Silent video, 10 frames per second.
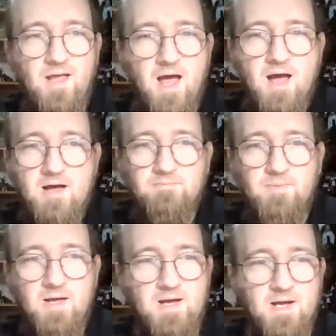Um,
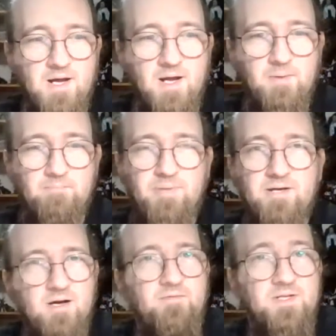but
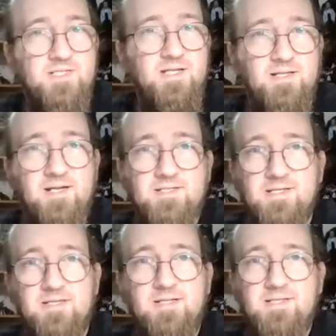obviously, like I
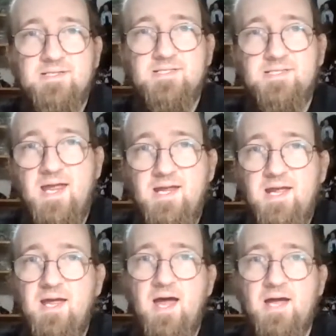said, they did say
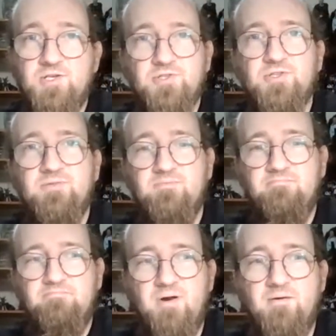I should
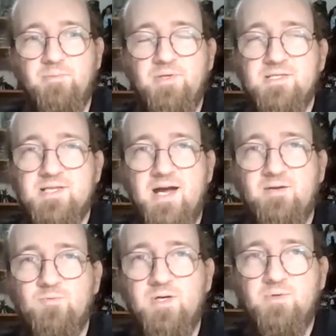probably sign a
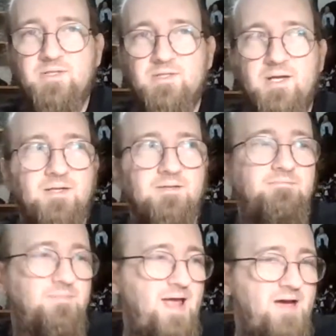will, which I
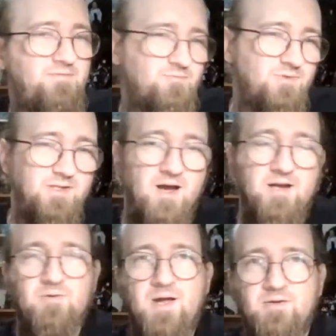haven't really gotten
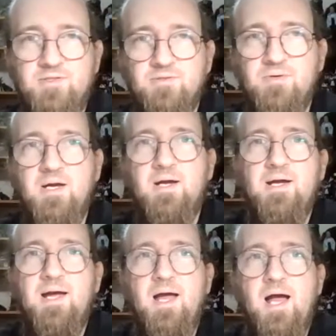around to.
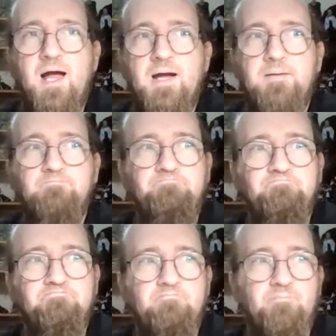
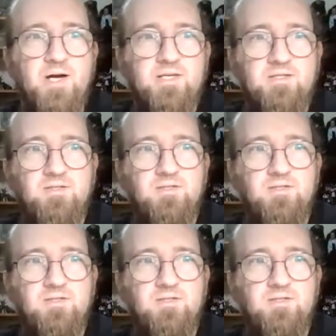But